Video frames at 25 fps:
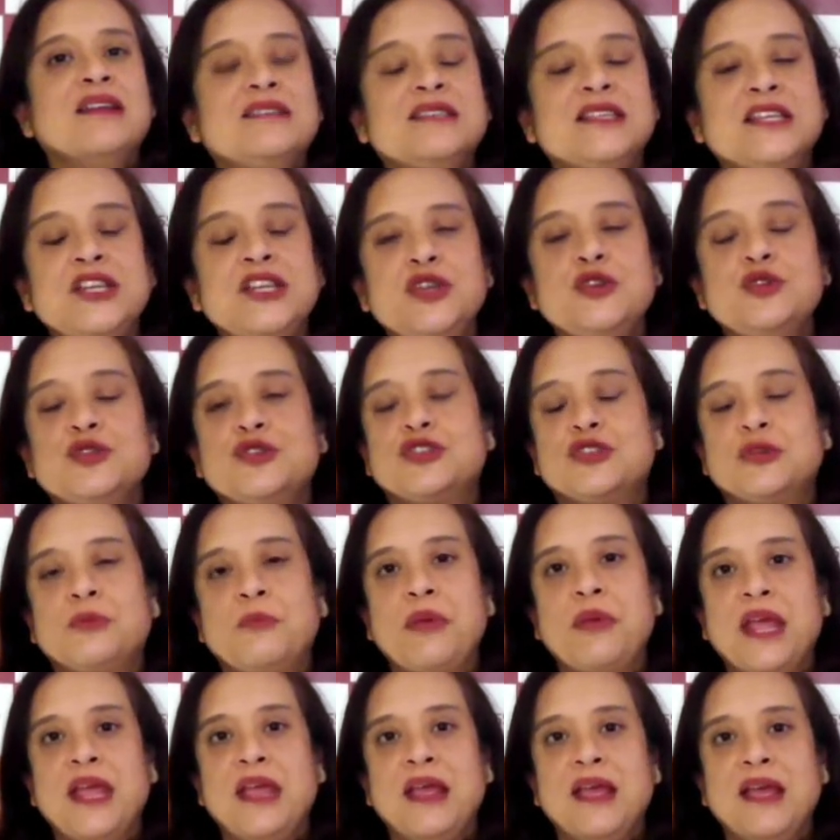continues
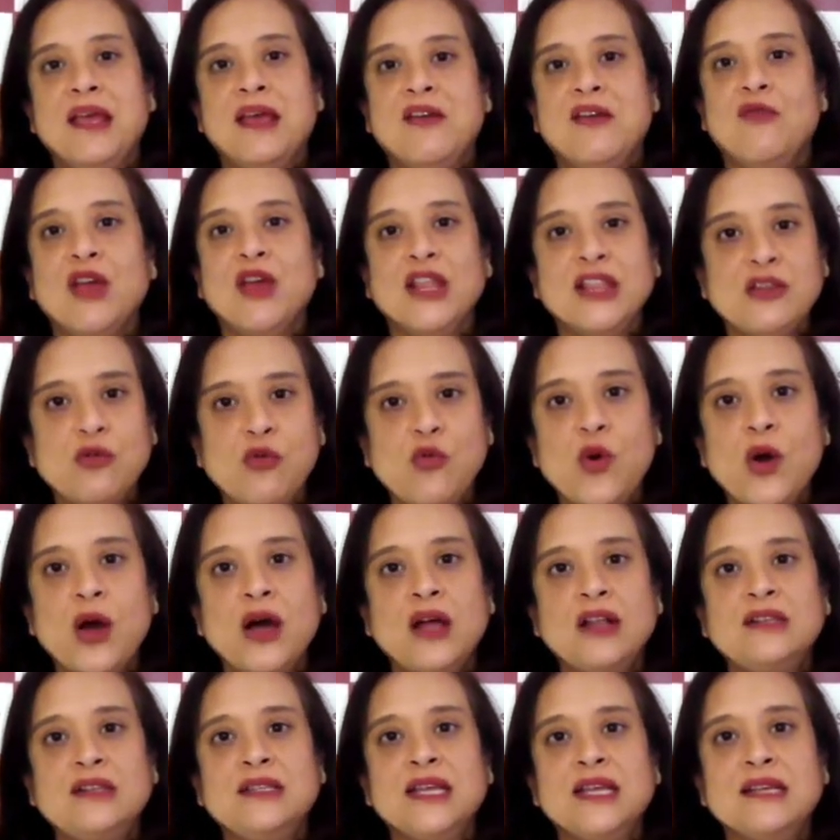to be when the
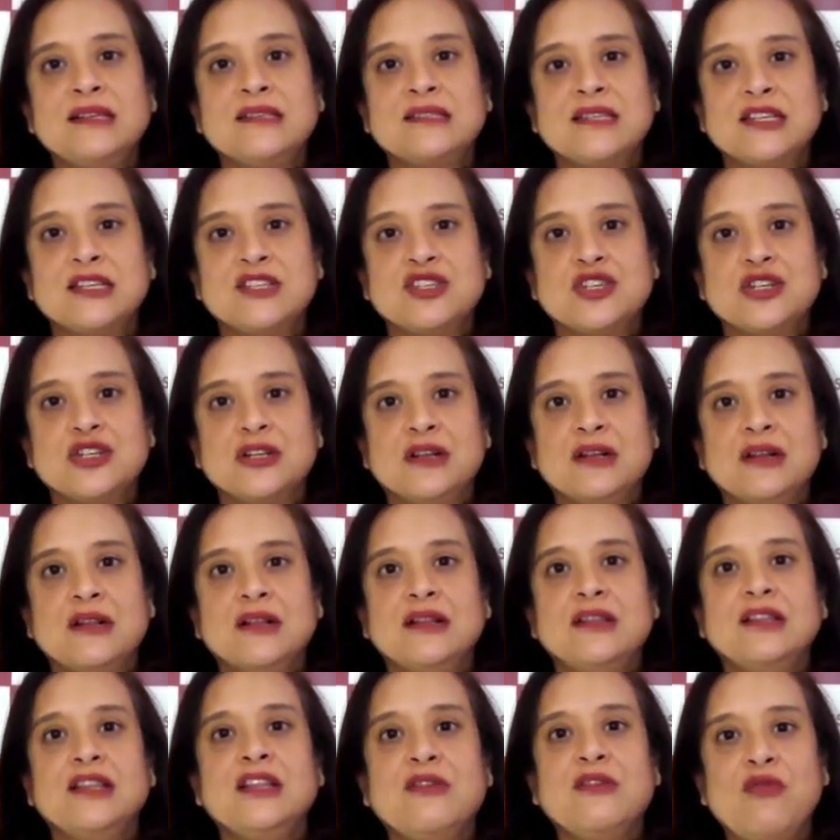world thinks
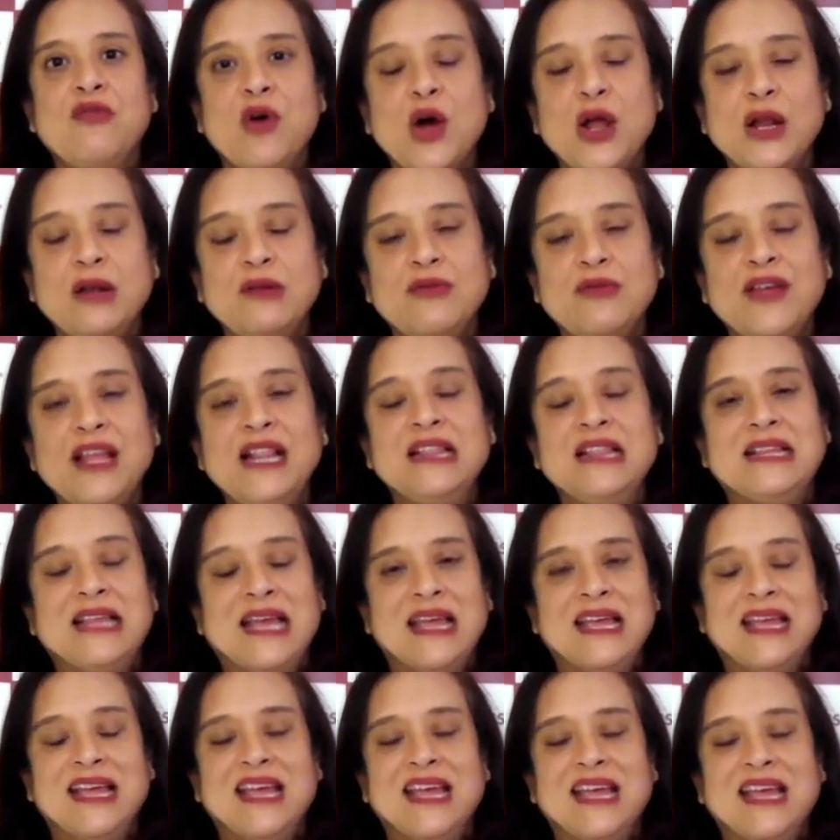digital, the world will
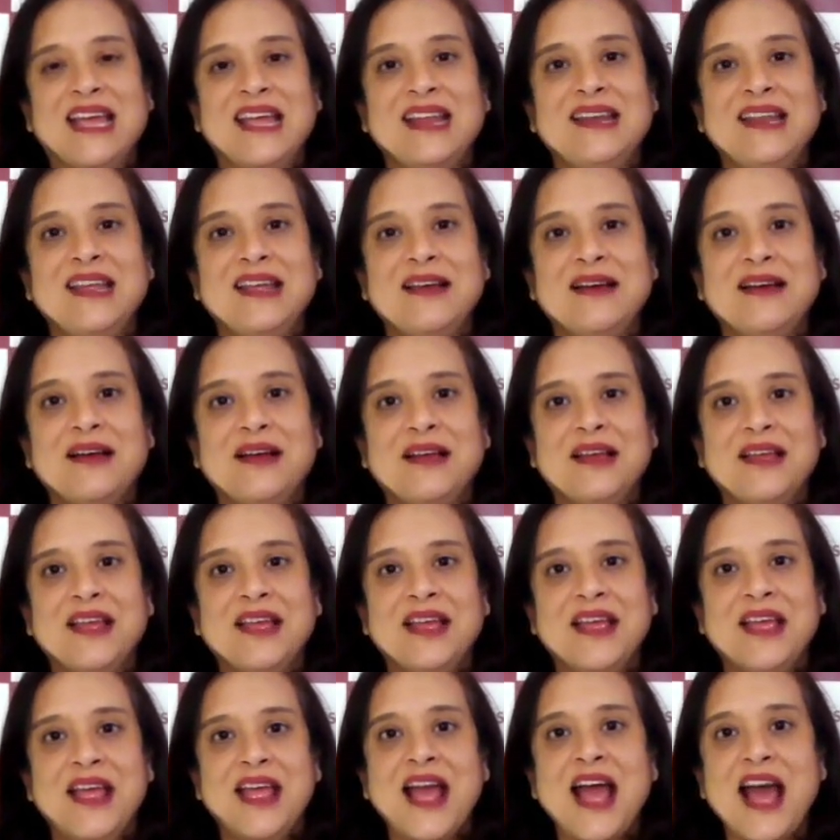think India.
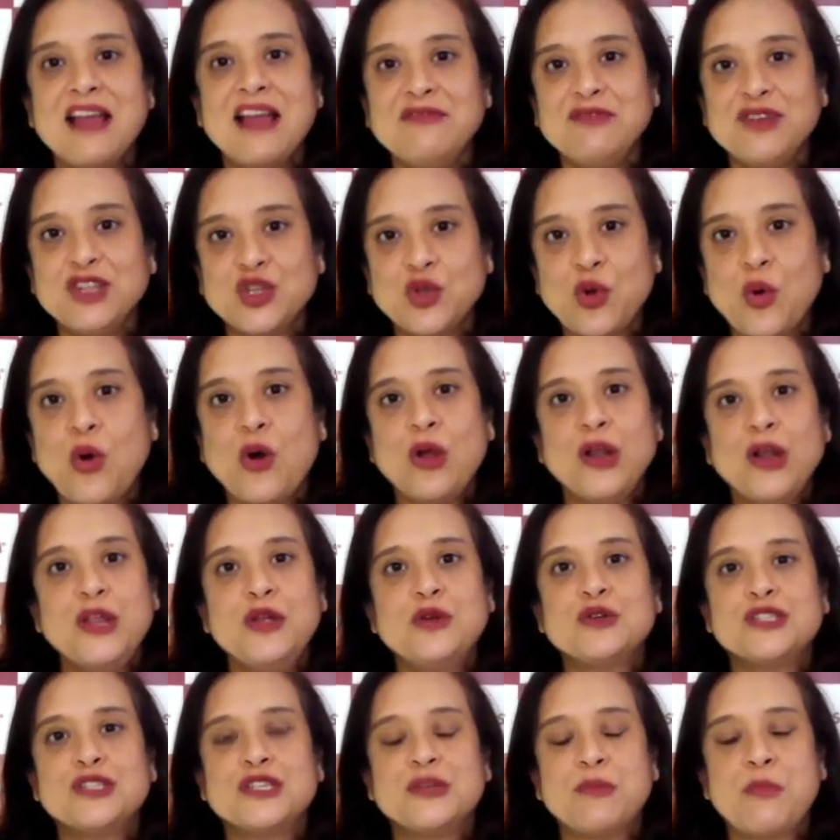And with all
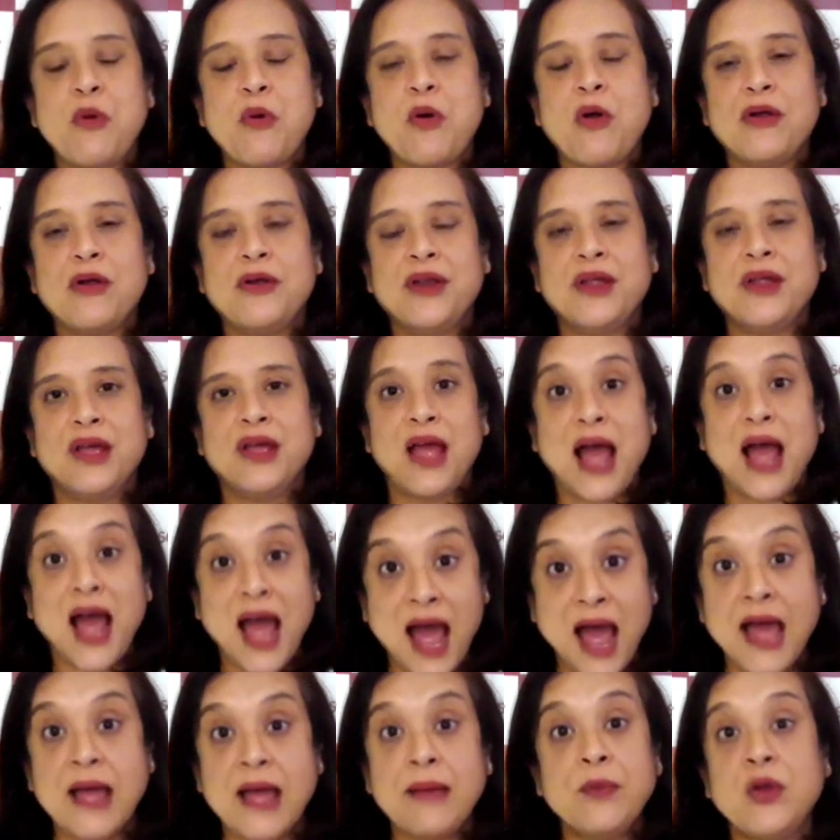your support,
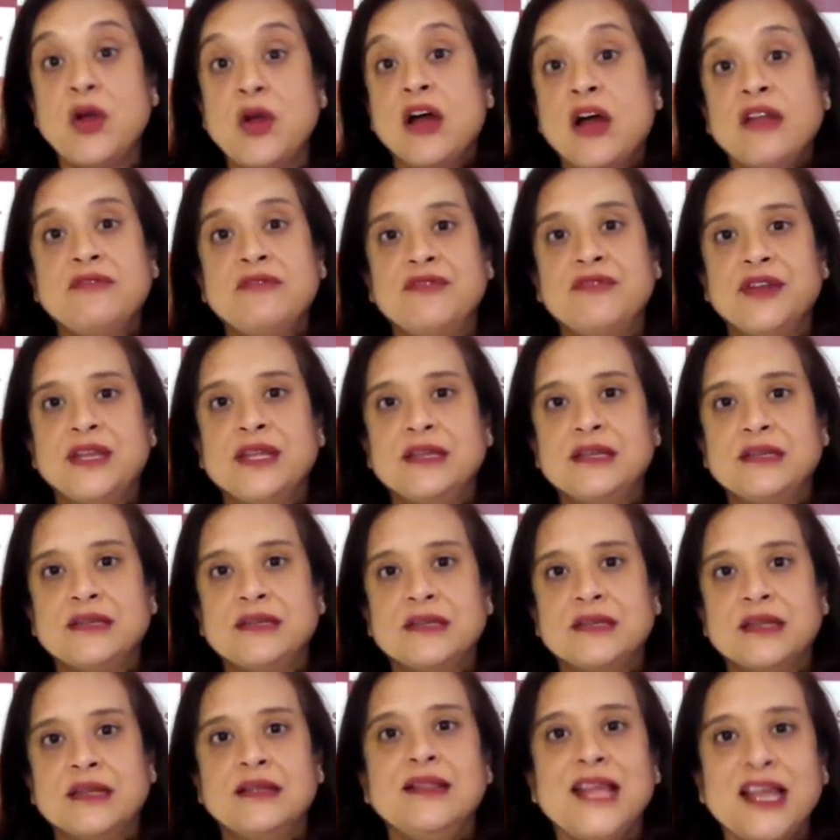I'm confident
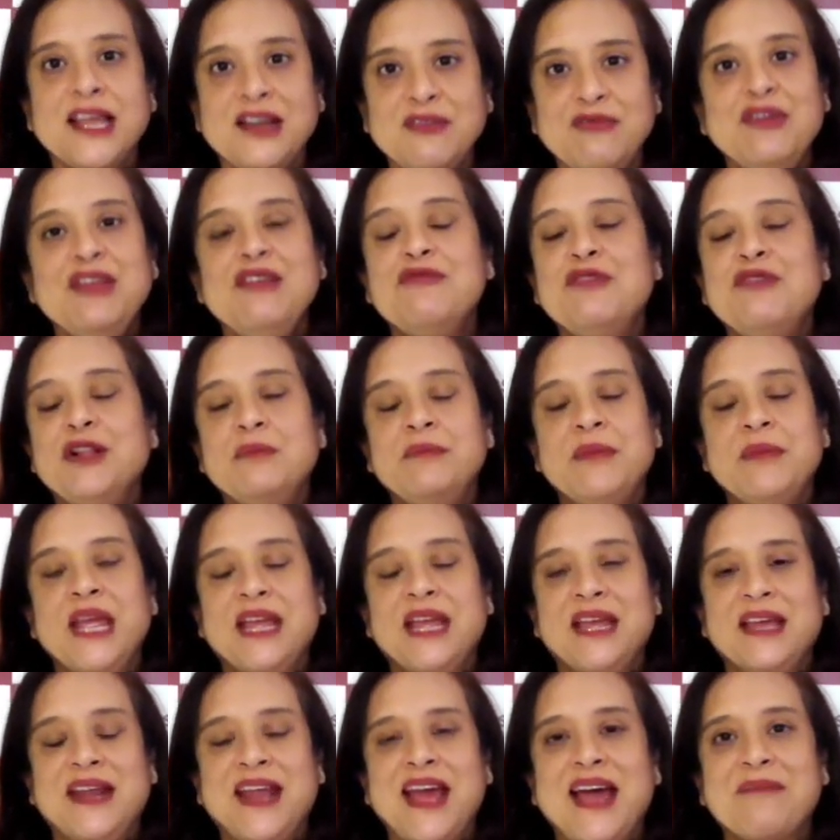that we will
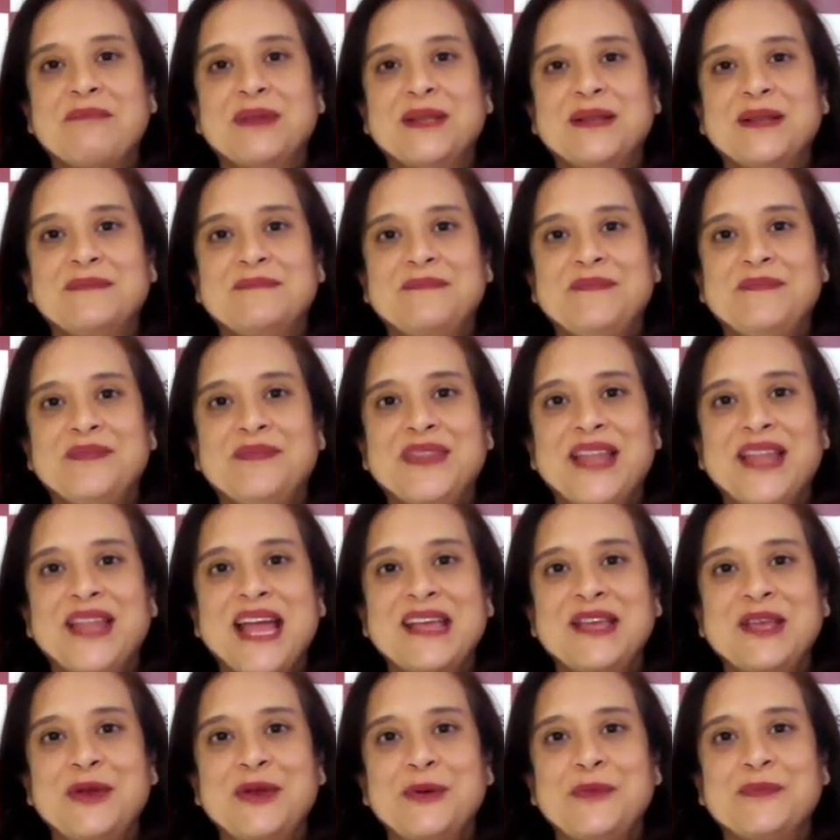make it happen.
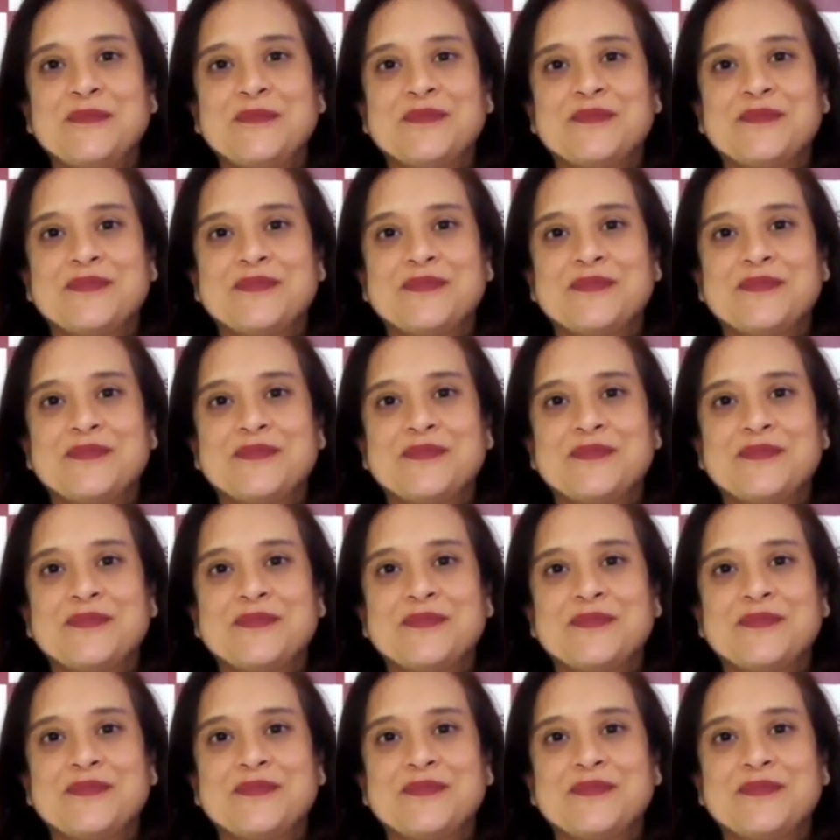Thank you.